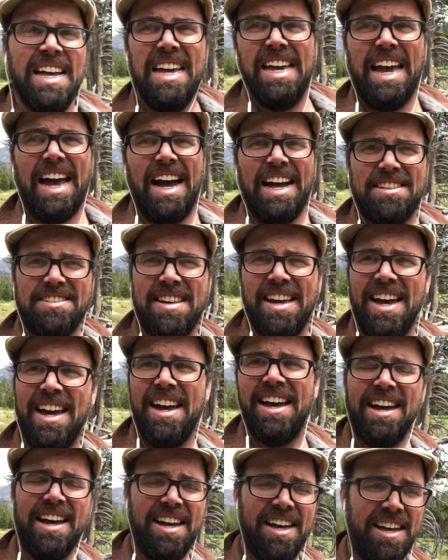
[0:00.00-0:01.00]
yeah, it's
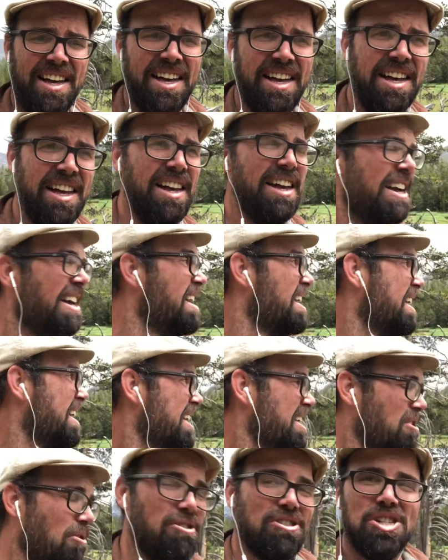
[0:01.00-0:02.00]

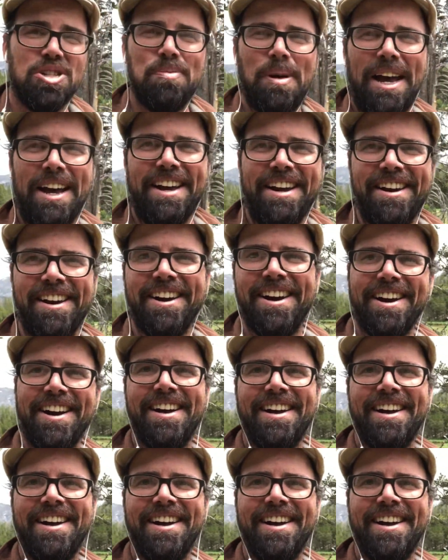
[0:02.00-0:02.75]
gorgeous back here.